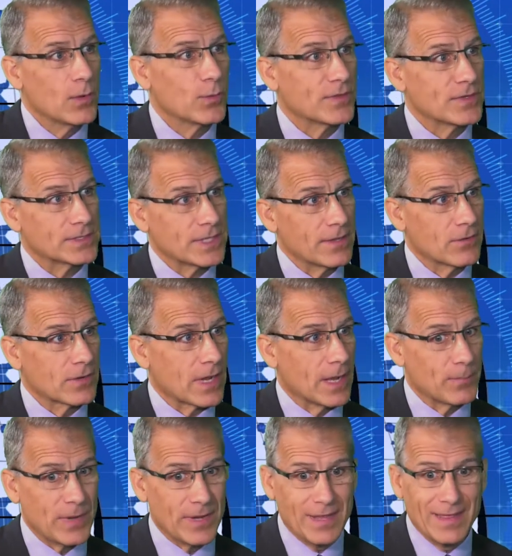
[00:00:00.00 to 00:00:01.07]
with this other
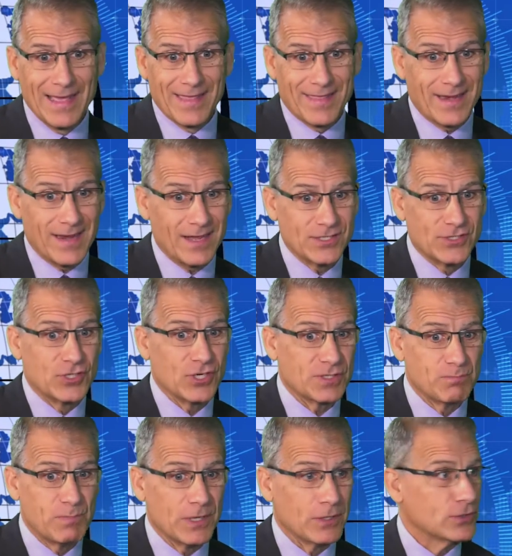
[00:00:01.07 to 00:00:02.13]
company that has just
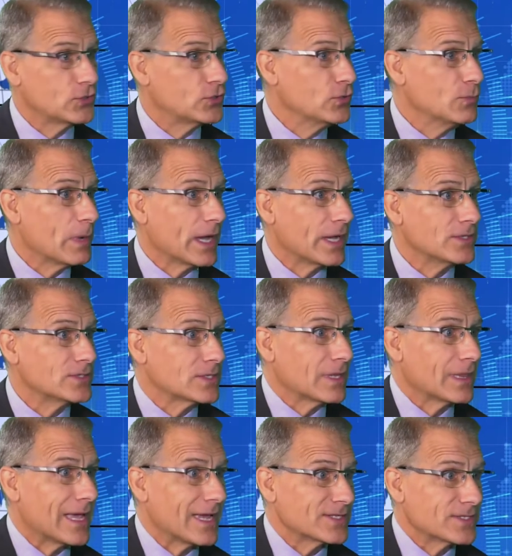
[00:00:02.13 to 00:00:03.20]
built two mines in the
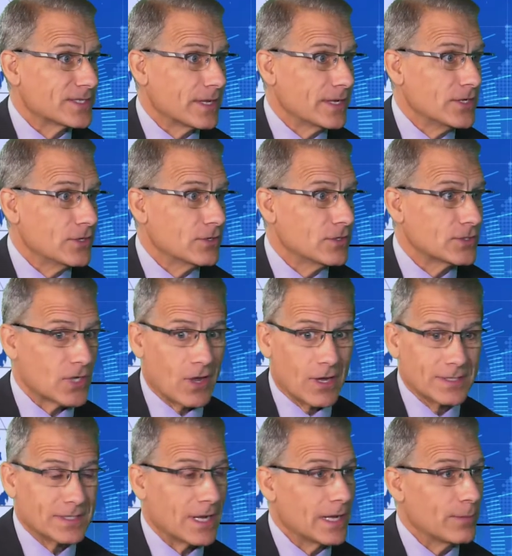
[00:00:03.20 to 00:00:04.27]
last 10 years
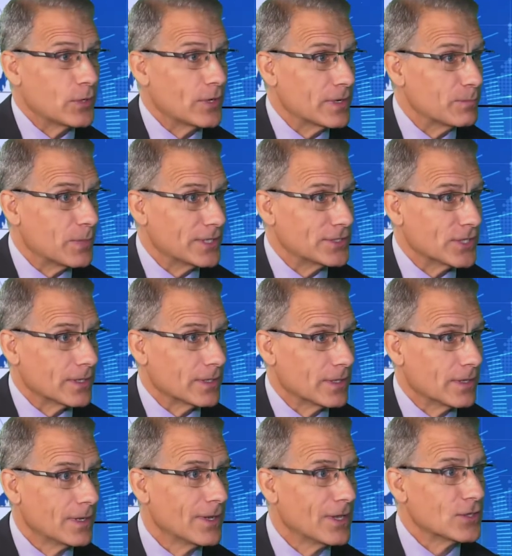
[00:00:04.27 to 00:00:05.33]
on time and on budget.
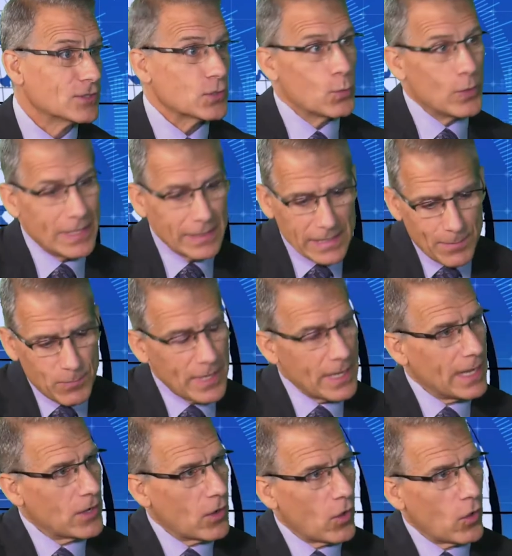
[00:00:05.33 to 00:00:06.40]
So we
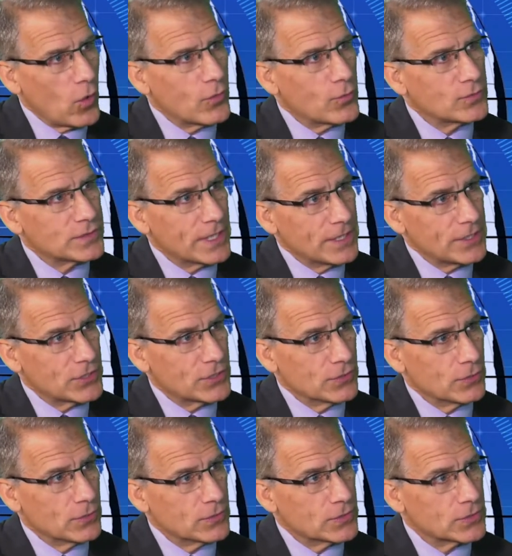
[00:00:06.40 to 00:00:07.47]
eliminate all those
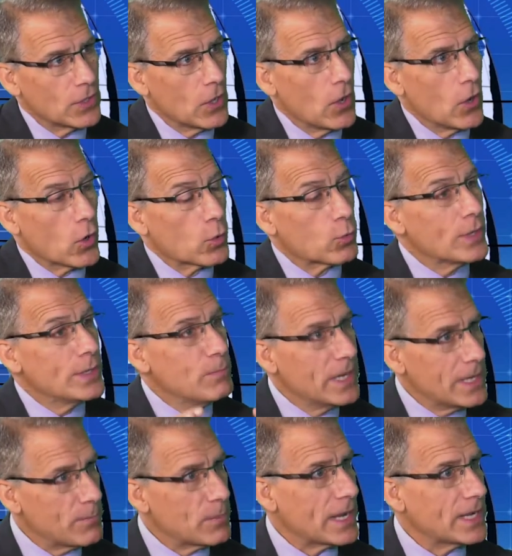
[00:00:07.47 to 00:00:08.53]
issues or we
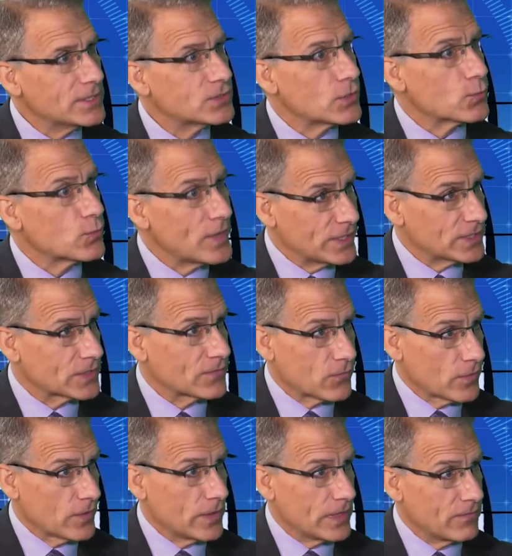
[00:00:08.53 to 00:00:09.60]
minimize the risk
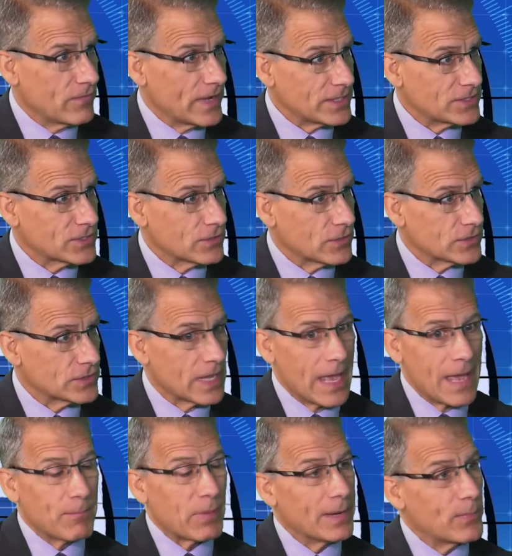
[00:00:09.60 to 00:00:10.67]
for investors
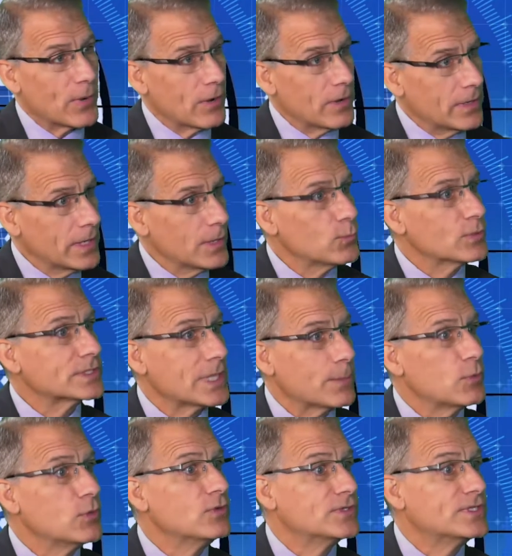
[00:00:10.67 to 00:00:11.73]
by partnering with
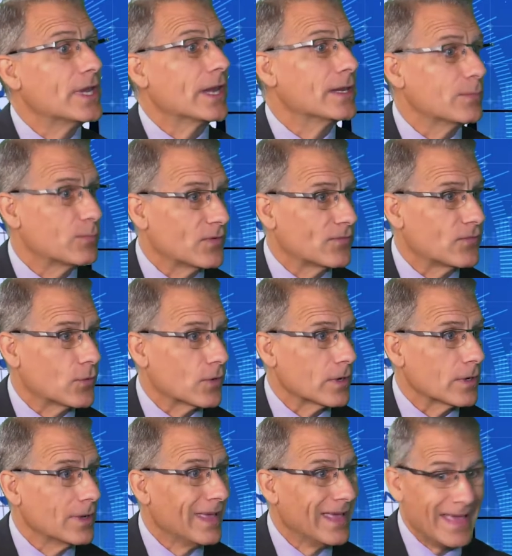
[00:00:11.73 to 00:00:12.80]
someone who's done it before
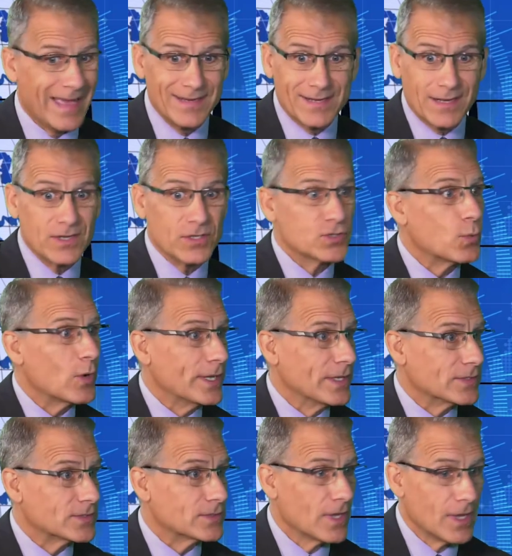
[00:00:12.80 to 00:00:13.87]
right. and done it
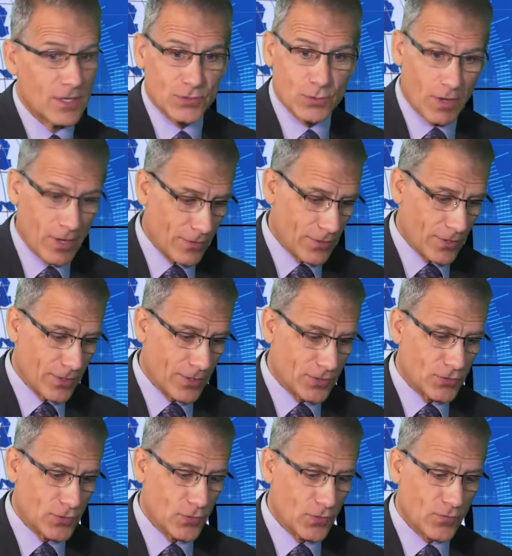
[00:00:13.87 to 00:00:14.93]
twice. So all they're going to
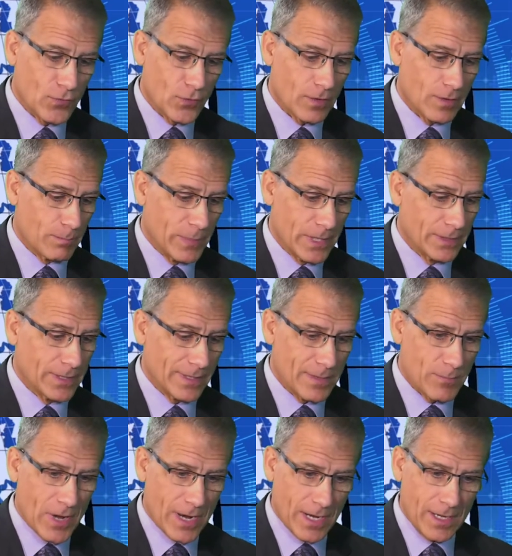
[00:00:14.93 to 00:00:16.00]
do for building the
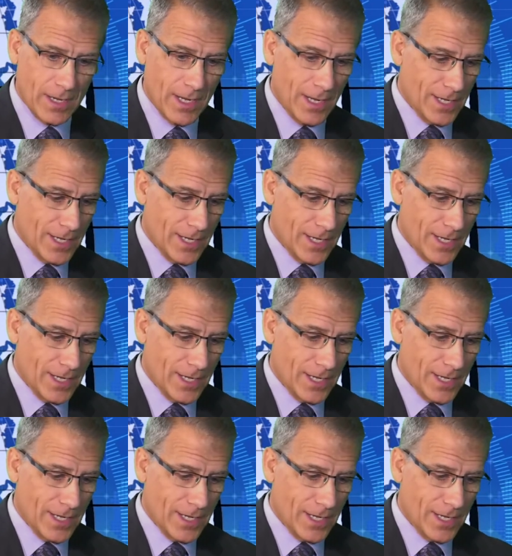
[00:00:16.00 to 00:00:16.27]
mine